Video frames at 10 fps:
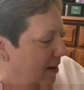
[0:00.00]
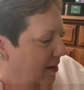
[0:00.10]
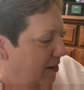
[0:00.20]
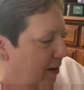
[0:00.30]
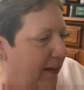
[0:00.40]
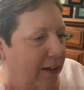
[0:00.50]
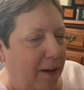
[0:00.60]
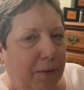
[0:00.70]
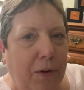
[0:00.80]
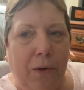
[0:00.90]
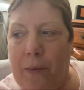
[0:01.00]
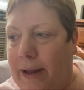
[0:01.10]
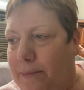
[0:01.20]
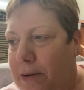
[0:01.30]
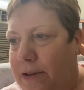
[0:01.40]
So I ended up doing a
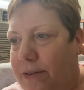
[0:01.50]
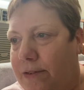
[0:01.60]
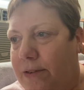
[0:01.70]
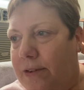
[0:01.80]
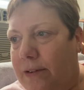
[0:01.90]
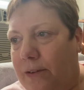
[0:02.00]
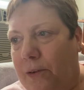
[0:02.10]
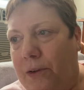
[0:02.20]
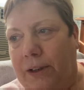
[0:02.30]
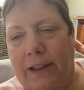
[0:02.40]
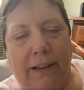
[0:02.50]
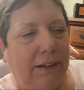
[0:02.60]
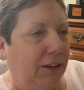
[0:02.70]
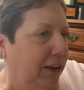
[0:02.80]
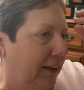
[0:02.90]
Wegmans order.
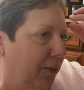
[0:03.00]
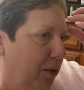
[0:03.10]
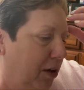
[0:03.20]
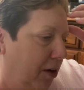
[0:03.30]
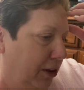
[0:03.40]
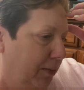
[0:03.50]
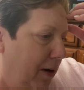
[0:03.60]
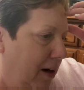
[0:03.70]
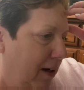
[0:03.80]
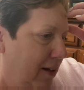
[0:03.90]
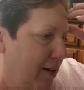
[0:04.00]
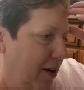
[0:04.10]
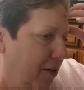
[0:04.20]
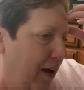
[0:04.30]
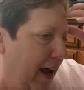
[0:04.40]
She said, we'll go tomorrow. And I said,
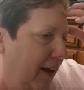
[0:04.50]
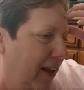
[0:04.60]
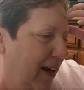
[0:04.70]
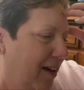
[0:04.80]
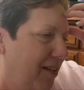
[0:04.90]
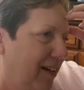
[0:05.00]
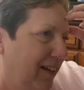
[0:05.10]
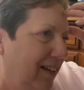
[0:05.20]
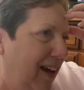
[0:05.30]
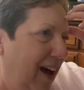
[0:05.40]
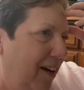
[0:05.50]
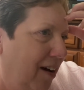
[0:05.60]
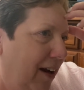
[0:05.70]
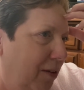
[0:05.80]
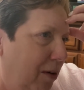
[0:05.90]
okay. And then I was like, nah, I
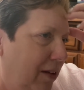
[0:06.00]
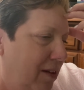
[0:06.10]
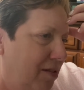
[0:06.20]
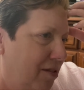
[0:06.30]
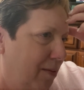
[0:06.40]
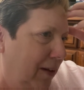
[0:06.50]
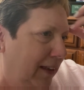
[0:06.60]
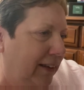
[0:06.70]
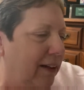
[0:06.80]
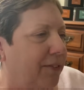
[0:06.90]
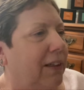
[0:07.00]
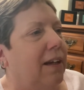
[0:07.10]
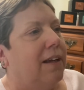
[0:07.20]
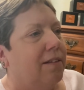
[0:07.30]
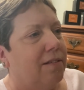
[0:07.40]
kind of want this, some of this stuff
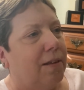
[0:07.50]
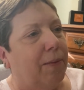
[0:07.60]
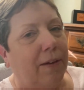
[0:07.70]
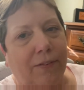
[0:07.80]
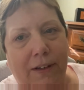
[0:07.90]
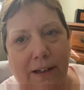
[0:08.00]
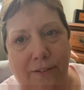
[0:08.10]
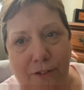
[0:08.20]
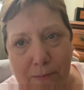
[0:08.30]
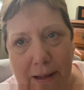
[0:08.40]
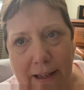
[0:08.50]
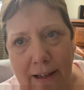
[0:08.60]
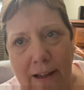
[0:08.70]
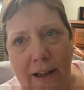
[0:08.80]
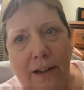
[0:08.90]
tonight. Something for dinner for
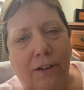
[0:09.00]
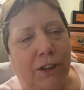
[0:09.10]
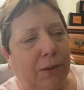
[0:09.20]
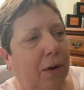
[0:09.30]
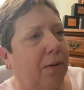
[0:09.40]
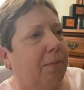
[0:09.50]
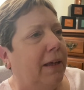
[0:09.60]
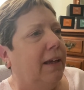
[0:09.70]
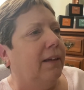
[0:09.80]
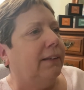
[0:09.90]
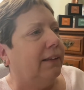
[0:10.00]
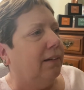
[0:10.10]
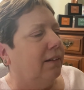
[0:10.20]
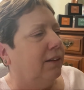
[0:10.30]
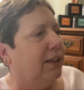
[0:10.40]
me because she won't be here. So I
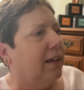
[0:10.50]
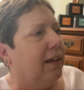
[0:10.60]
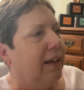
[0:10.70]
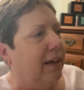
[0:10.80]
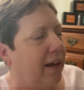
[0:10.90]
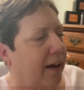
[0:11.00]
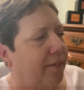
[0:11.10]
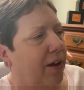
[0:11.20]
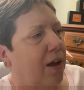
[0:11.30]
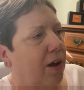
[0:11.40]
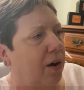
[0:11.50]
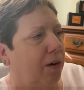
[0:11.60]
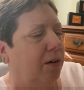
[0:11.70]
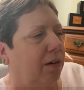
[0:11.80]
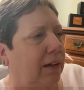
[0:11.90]
got chicken Kiev
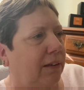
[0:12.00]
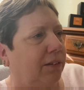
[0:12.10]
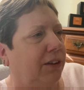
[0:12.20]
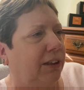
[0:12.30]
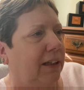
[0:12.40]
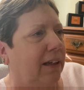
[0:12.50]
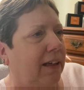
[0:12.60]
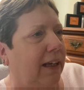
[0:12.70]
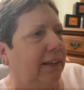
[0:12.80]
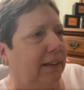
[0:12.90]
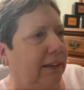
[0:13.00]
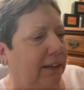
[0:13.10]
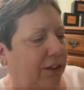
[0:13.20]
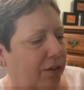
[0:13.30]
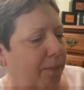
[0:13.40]
or little chicken
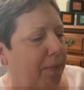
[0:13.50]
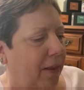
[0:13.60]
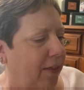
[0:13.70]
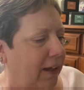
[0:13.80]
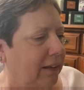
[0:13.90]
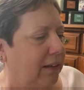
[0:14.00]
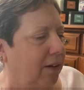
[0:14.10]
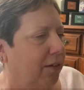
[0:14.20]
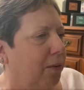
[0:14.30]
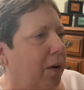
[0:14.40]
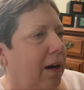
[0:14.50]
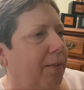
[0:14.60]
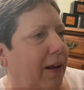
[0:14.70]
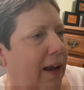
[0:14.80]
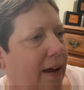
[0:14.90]
quesadilla trumpet things. I don't know what I'm
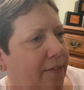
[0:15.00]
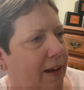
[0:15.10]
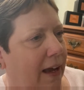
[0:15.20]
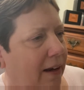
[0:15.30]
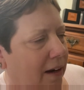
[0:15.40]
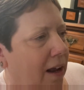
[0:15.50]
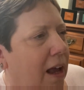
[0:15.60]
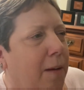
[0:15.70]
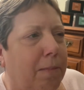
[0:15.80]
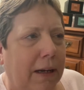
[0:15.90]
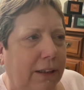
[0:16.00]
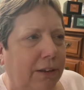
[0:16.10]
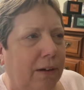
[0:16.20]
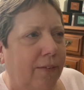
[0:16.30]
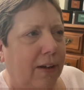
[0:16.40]
going to have yet. But I
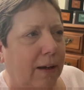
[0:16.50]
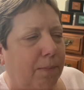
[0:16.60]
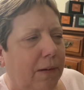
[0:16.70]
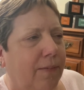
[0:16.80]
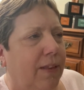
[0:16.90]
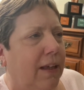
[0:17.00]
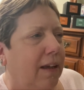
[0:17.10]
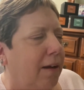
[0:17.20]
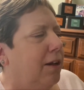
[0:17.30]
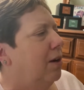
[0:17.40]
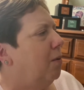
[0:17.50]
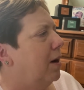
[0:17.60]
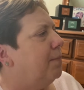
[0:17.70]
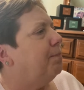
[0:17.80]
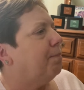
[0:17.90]
do have a couple of the... Oh, you know
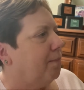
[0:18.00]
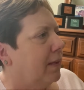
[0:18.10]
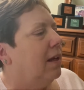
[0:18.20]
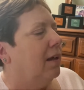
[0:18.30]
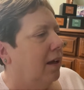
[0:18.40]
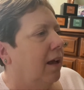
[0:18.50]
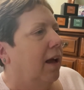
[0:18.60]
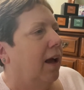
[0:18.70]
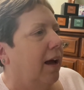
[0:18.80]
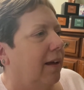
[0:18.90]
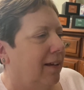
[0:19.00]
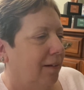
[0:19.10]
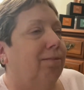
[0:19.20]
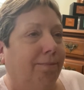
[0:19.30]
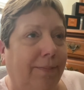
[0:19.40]
what?
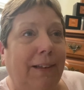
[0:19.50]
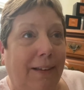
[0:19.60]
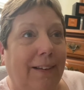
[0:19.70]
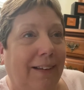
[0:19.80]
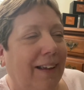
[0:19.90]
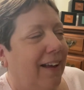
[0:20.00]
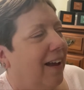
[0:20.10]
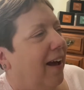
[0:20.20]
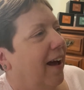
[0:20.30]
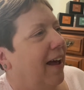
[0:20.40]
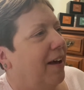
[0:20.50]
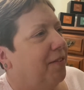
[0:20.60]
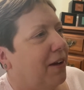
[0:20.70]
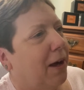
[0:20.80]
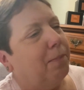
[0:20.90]
I have
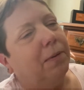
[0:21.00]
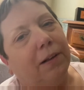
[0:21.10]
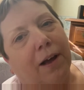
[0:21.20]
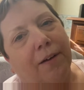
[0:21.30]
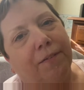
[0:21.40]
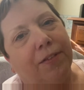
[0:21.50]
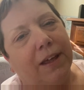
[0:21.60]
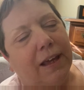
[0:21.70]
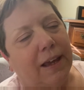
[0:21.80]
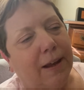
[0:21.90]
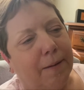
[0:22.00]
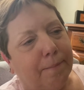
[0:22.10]
a couple of the